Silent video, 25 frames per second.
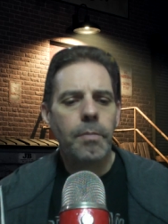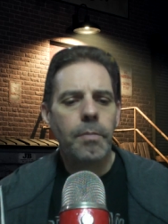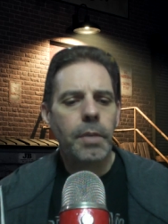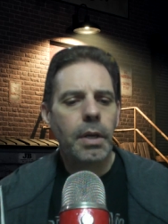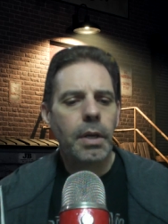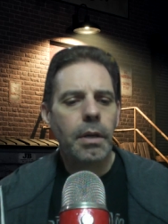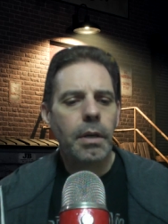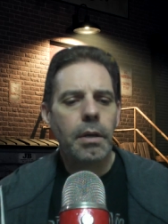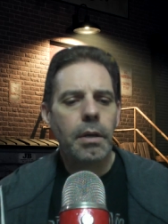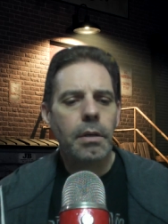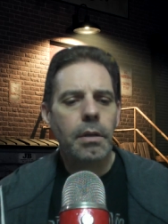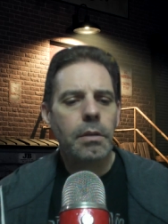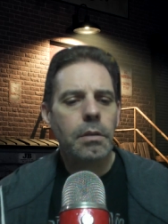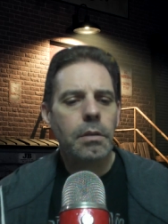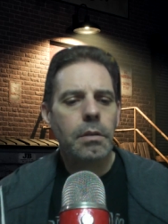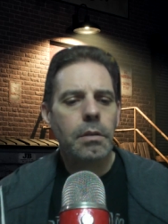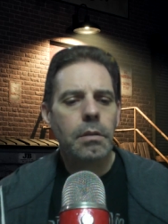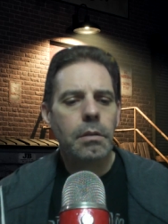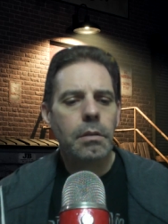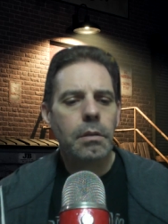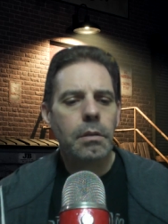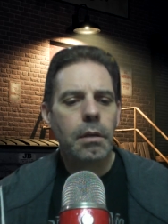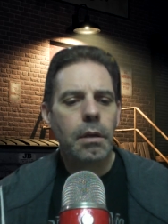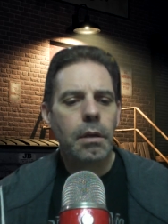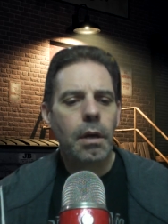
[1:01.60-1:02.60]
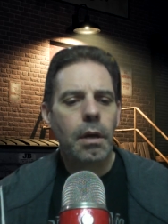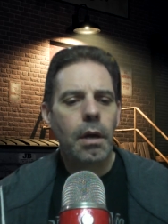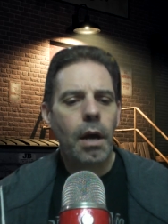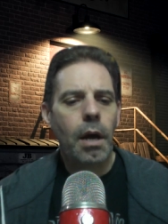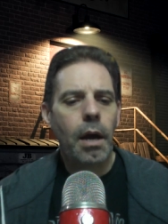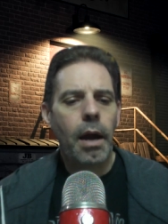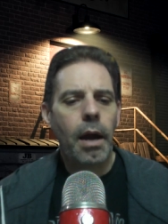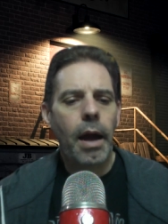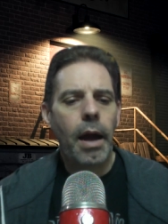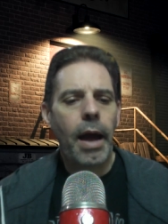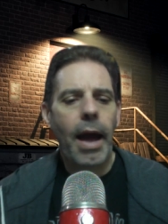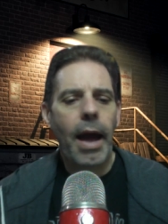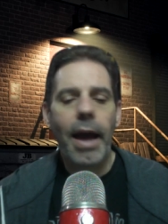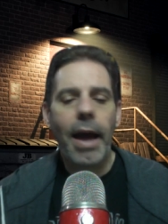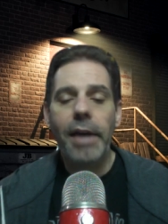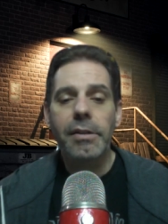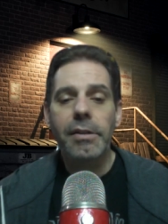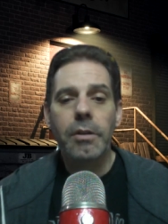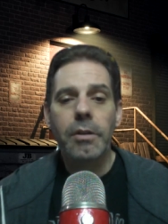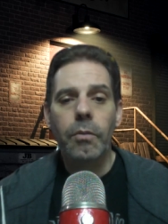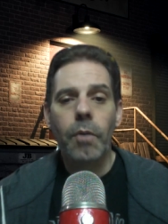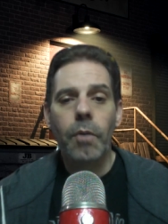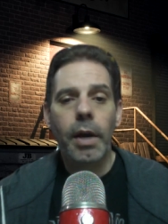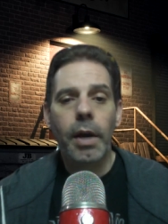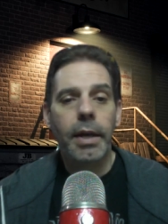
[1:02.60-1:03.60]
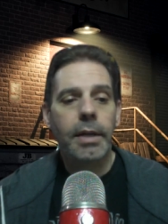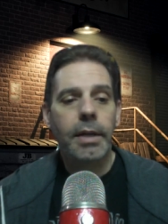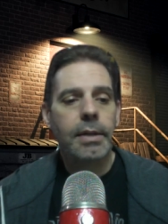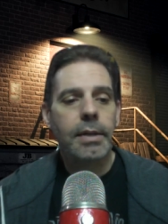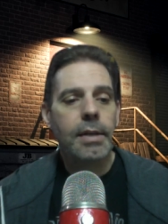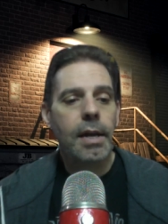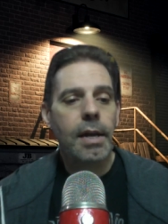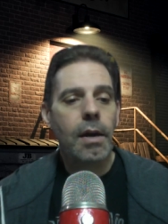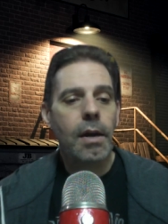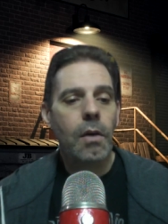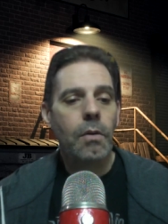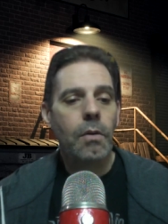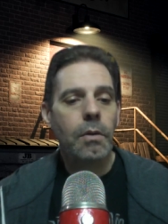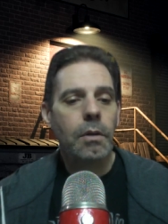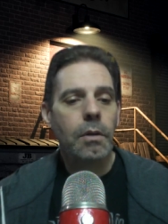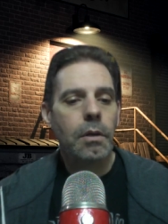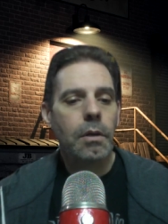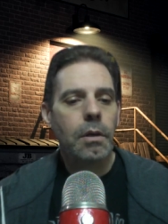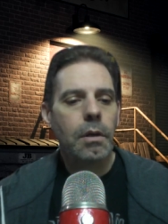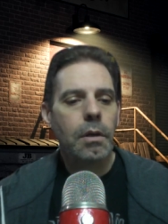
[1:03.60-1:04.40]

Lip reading: because I had to write it down